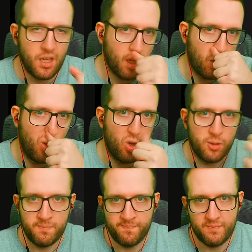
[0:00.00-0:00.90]
Claw
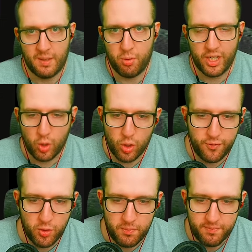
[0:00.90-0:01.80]
are pretty
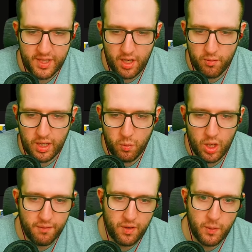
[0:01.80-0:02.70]
awful. They don't really
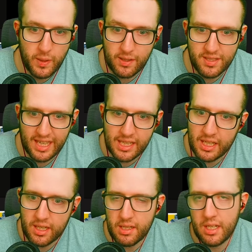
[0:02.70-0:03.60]
work very well
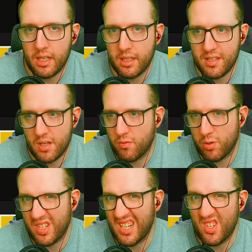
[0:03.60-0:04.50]
together. There's no real
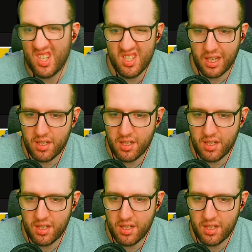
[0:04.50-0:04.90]
synergistic